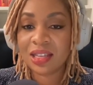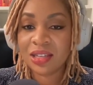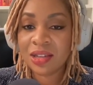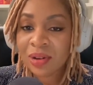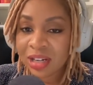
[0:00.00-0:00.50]

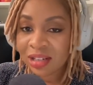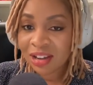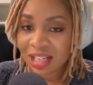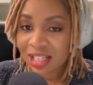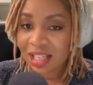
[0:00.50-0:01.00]
you are
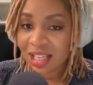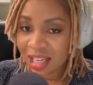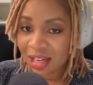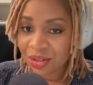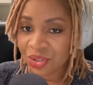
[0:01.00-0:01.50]
not
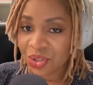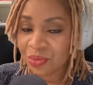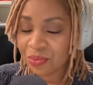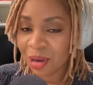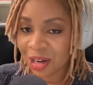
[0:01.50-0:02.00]
here to
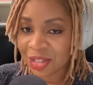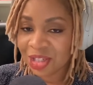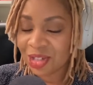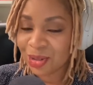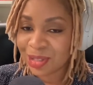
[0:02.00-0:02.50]

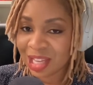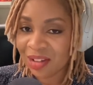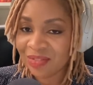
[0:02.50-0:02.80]
martyr yourself